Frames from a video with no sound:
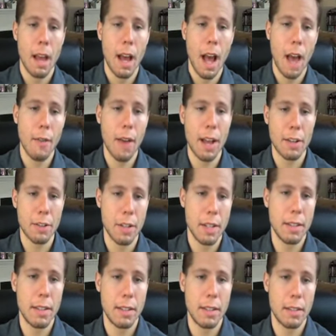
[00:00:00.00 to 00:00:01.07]
I've
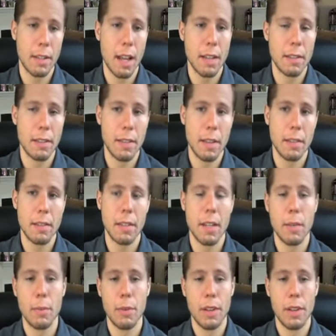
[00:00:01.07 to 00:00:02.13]
actually discussed this
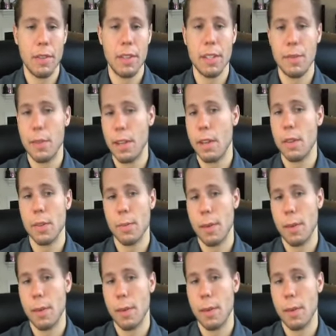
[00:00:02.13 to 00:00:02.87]
in previous videos,